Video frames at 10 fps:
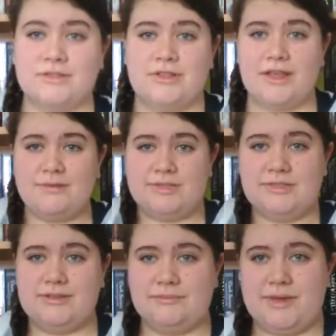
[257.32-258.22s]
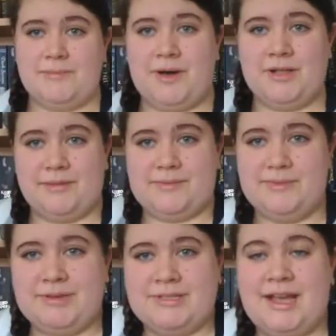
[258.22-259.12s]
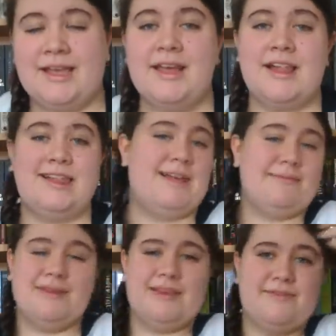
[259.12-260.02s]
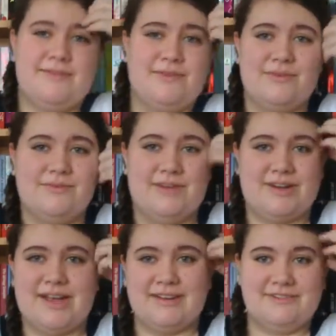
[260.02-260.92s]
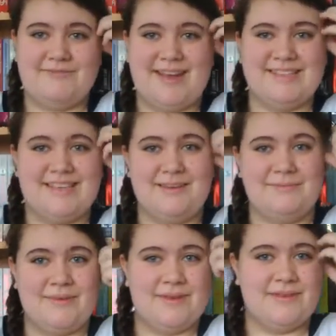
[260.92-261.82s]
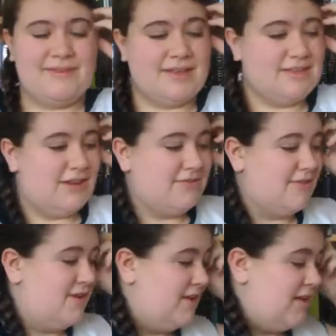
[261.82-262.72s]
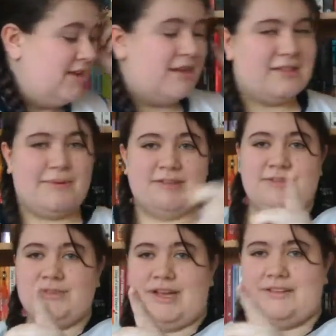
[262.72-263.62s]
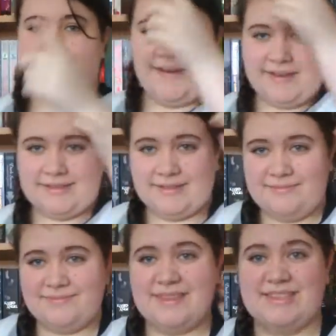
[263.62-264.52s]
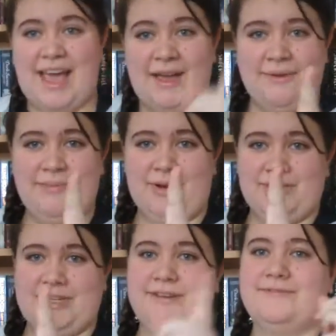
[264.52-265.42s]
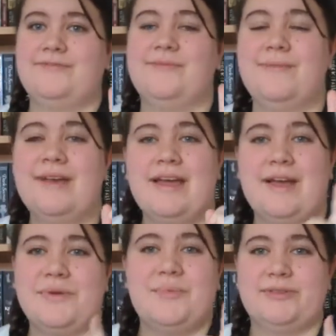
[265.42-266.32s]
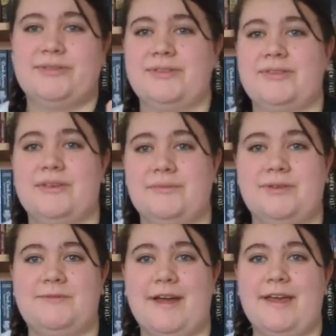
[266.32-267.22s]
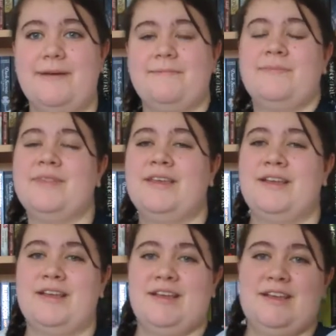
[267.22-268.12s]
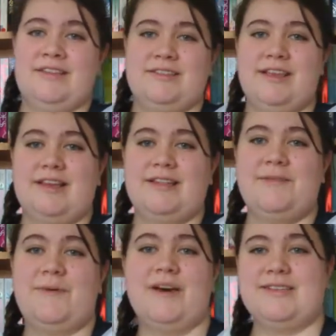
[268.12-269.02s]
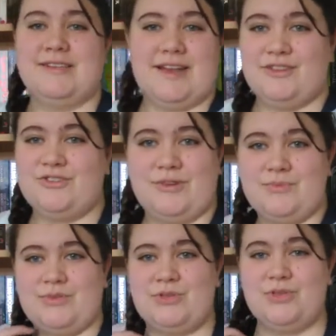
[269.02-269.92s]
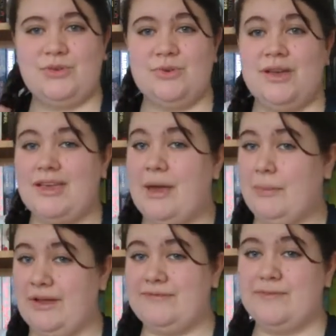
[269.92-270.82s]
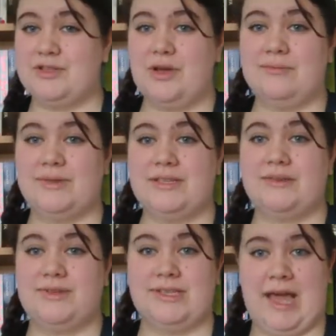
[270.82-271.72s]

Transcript: So that was the Zombie Apocalypse book tag. Let me give you a rundown of my team. First off, the person who dies first is Harry Potter from Harry Potter and the Goblet of Fire. Second, the person I tripped to get away from the zombies, it was